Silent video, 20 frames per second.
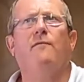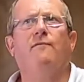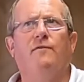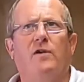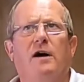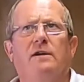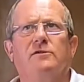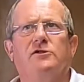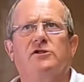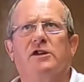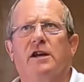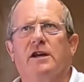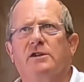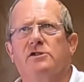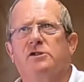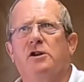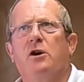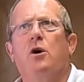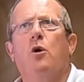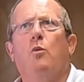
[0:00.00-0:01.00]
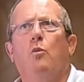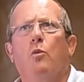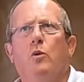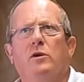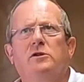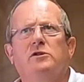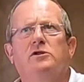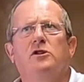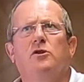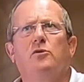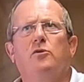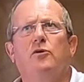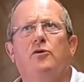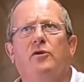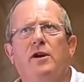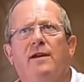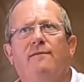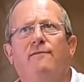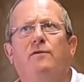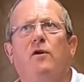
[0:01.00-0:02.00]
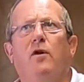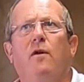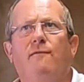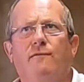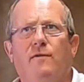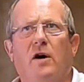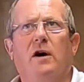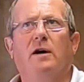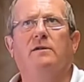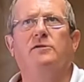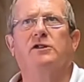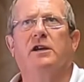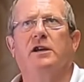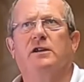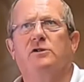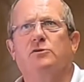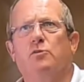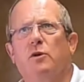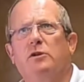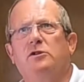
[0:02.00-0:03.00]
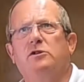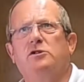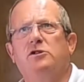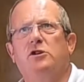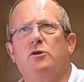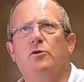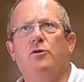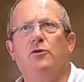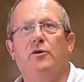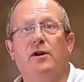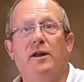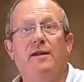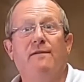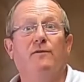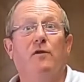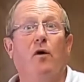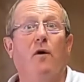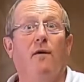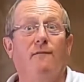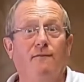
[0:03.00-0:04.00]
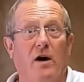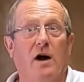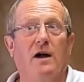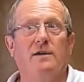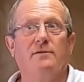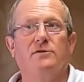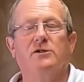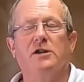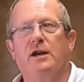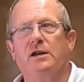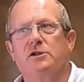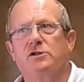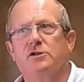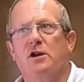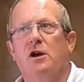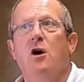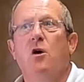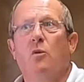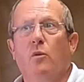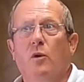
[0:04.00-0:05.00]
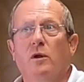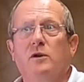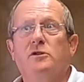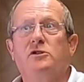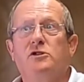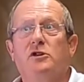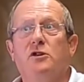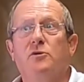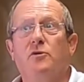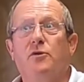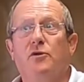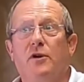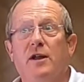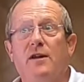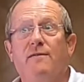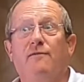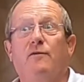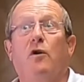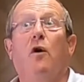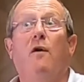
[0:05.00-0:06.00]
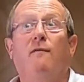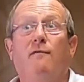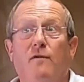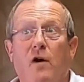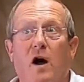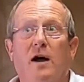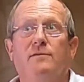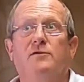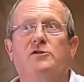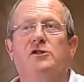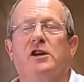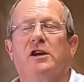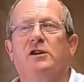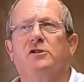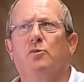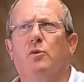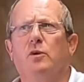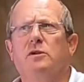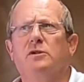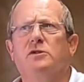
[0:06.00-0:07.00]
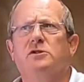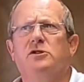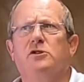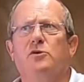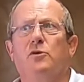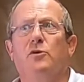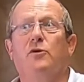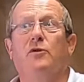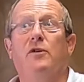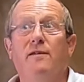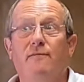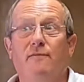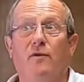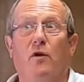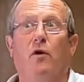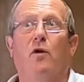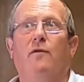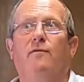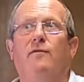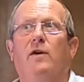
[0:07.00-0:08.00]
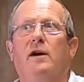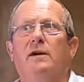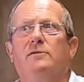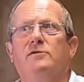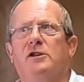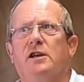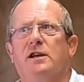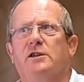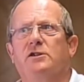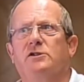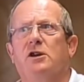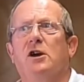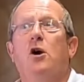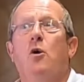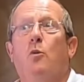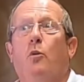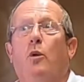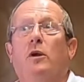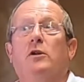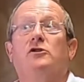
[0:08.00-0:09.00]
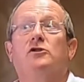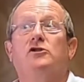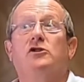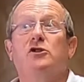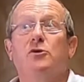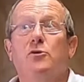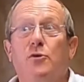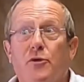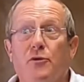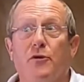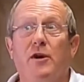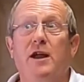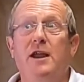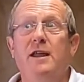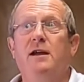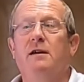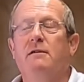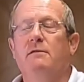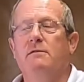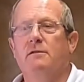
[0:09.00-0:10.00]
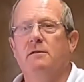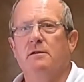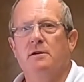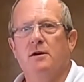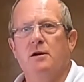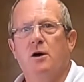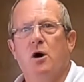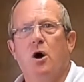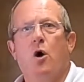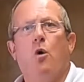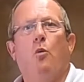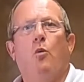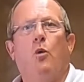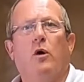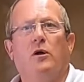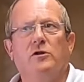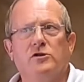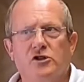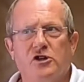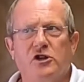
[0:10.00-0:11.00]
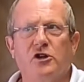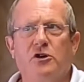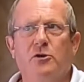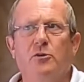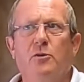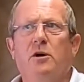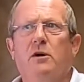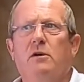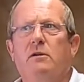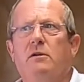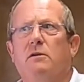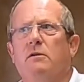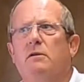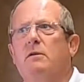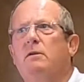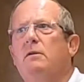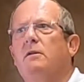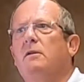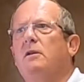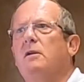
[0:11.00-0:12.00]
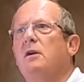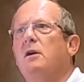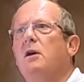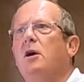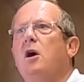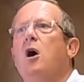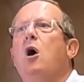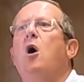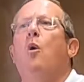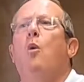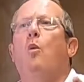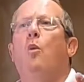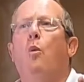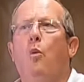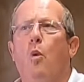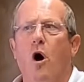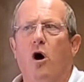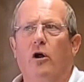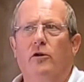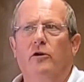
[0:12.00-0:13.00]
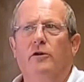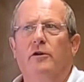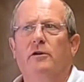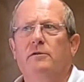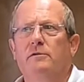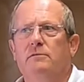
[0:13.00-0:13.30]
5, 6. 1, 2, 3, 4, 5, 6. 1, 2, 3, 4, 5, 6. 1, 2, 3, 4, 5, 6. 1, 2, 3, 4, 5, 6. 1, 2, 3. 1, 2. 1.